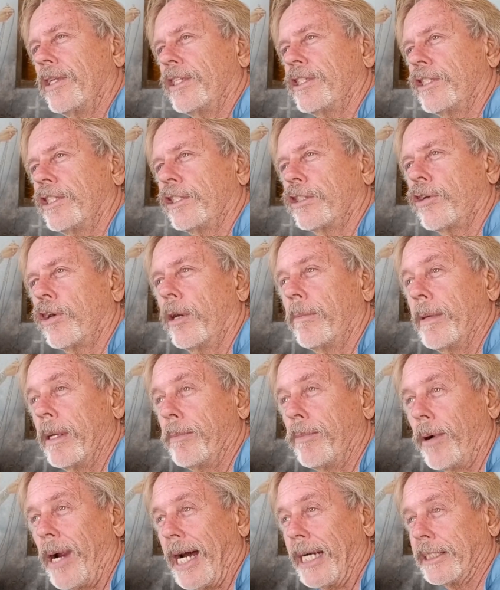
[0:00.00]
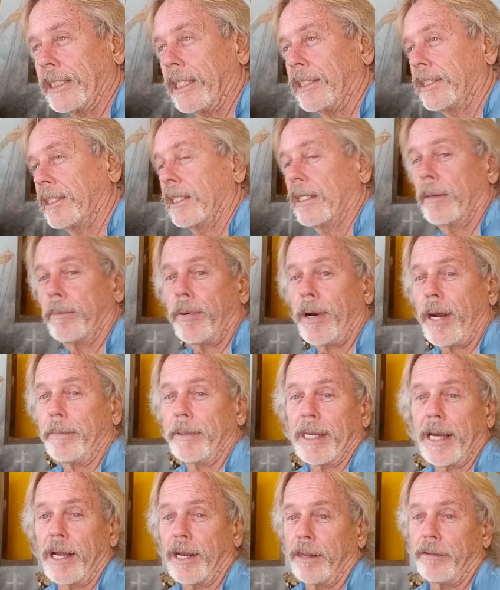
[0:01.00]
that's just going to be processing it
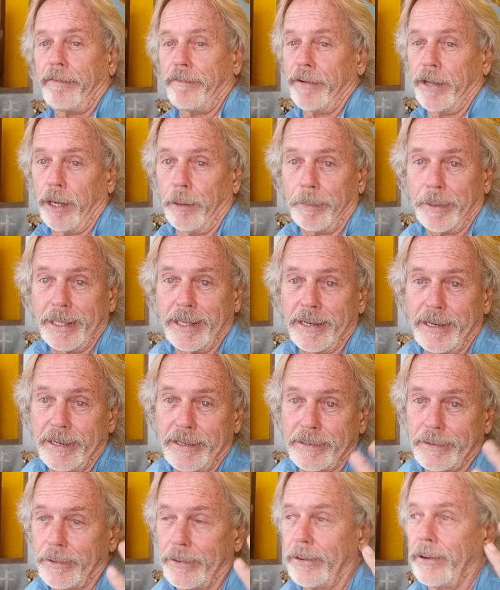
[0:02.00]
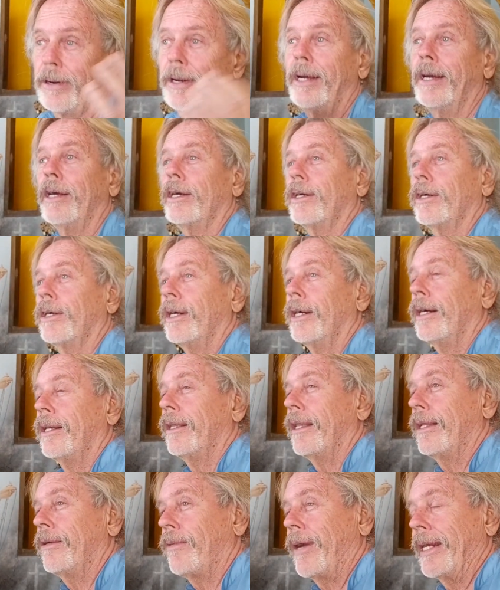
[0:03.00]
probably out of the Philippines, or
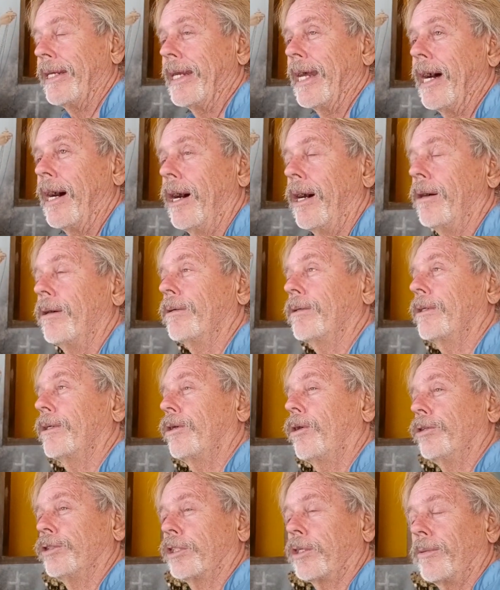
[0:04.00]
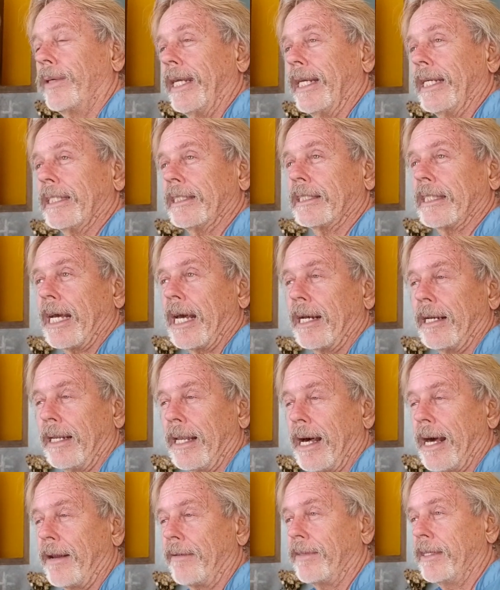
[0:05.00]
right now Costa Rica's got a
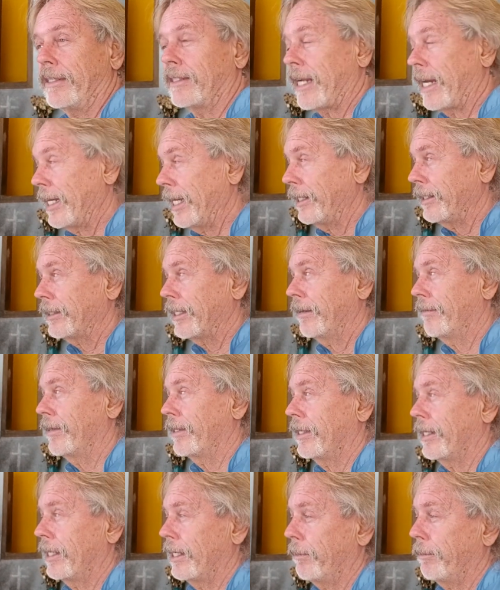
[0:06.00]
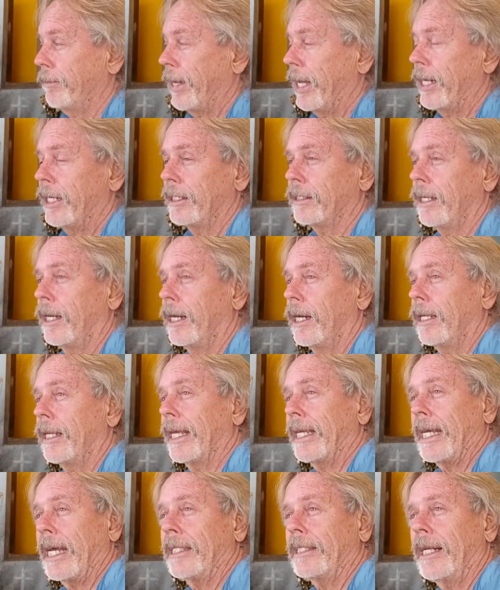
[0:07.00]
lot of these. I guess even
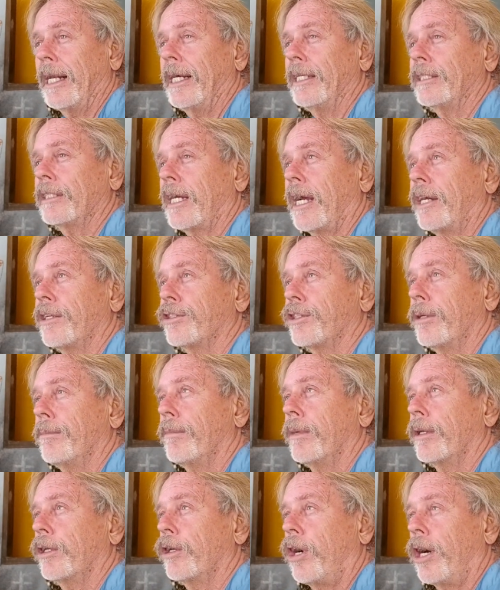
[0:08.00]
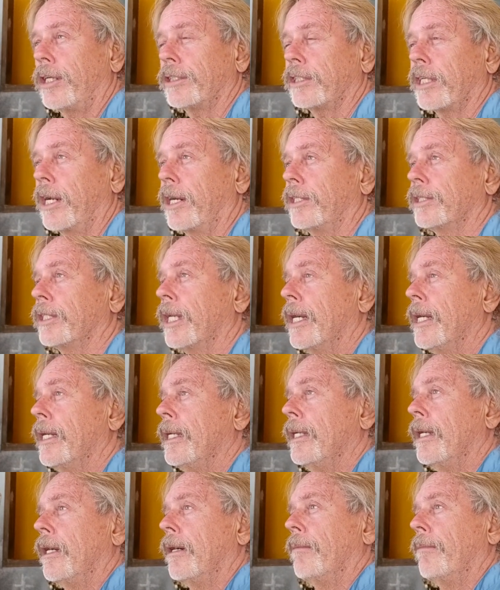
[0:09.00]
Lake Atitlan's got some call centers.
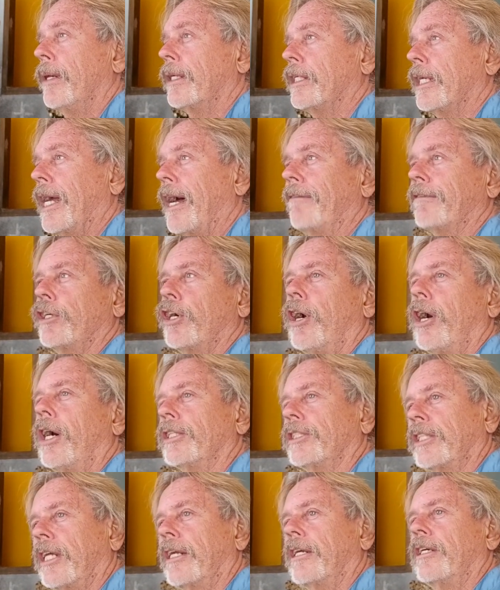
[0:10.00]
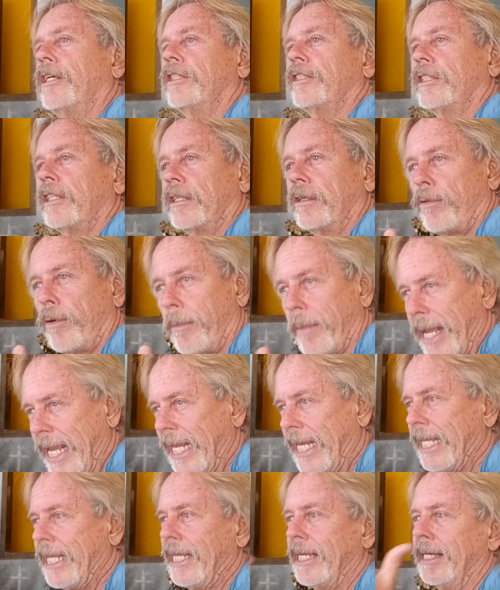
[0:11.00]
But you have call centers in
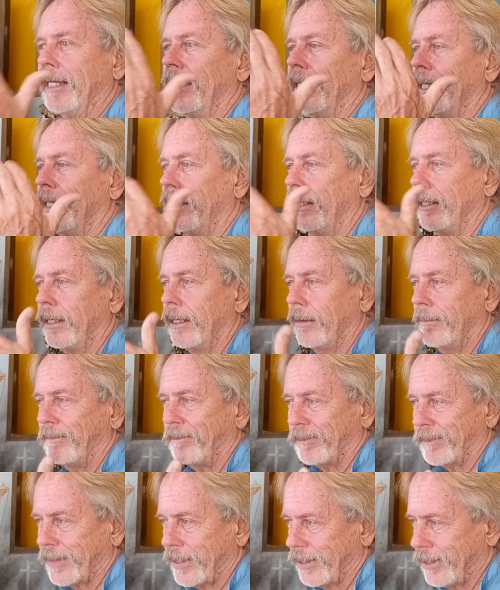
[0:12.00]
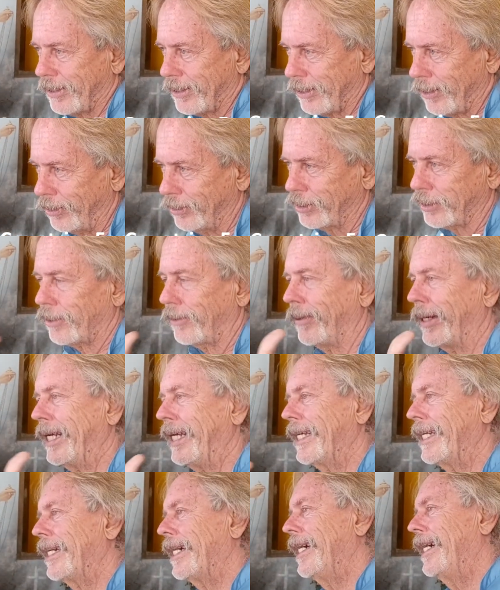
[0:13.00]
Romania, Costa
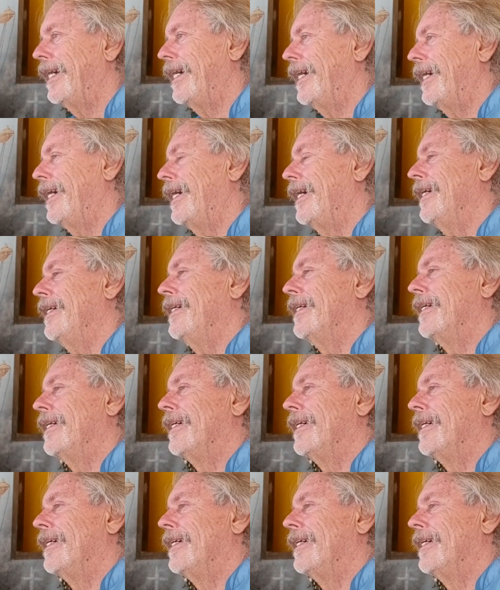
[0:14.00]
Rica.